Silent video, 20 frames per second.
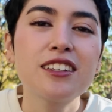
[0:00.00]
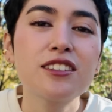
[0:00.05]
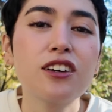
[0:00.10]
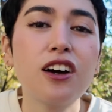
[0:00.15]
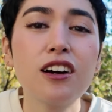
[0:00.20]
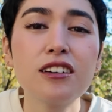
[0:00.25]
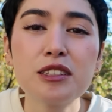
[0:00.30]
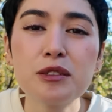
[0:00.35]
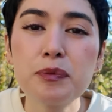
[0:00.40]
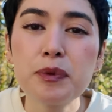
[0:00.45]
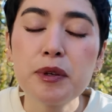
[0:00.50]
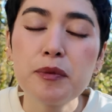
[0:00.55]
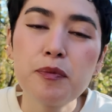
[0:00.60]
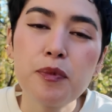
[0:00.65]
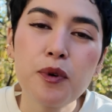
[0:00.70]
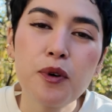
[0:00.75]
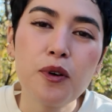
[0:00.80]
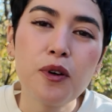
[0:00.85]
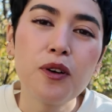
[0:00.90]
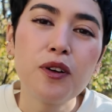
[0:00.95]
talk to
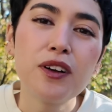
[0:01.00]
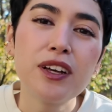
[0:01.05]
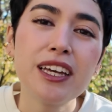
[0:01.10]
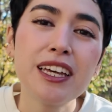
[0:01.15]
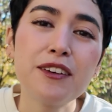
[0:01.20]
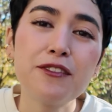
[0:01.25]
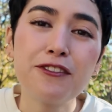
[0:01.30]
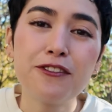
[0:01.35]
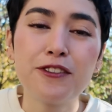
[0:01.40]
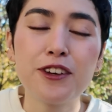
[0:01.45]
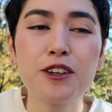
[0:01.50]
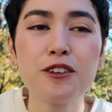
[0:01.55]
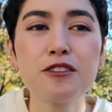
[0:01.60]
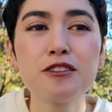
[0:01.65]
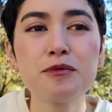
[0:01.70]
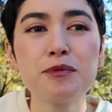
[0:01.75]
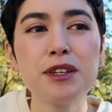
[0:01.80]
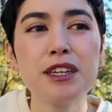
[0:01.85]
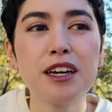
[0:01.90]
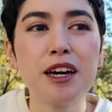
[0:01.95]
people. It
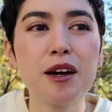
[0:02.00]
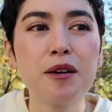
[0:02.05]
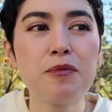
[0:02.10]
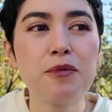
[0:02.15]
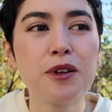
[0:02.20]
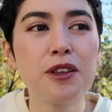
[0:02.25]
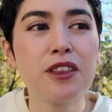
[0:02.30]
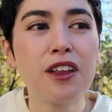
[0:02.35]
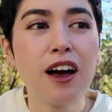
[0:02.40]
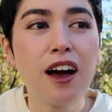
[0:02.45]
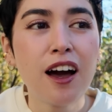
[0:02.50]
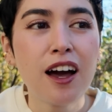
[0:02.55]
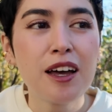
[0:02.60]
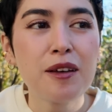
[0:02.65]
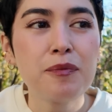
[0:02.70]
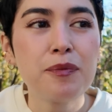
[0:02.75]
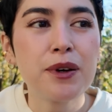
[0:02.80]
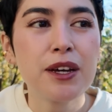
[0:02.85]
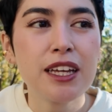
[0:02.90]
fills me up a lot,